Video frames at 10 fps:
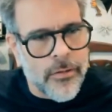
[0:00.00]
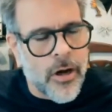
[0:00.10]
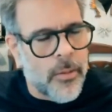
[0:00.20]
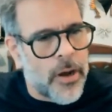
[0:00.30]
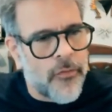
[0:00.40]

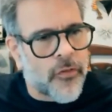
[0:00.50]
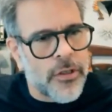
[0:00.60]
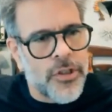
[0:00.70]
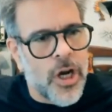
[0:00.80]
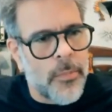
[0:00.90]
got my
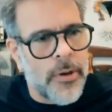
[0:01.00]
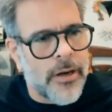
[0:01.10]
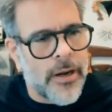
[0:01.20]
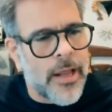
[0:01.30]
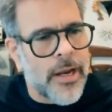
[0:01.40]
first job in
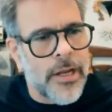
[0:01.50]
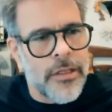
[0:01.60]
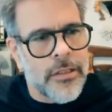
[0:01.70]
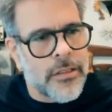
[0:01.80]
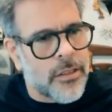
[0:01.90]
an ad
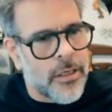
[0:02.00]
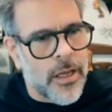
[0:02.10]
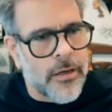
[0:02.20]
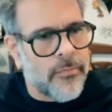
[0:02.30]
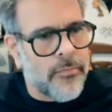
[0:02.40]
agency,
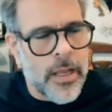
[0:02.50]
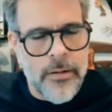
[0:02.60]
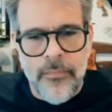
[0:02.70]
and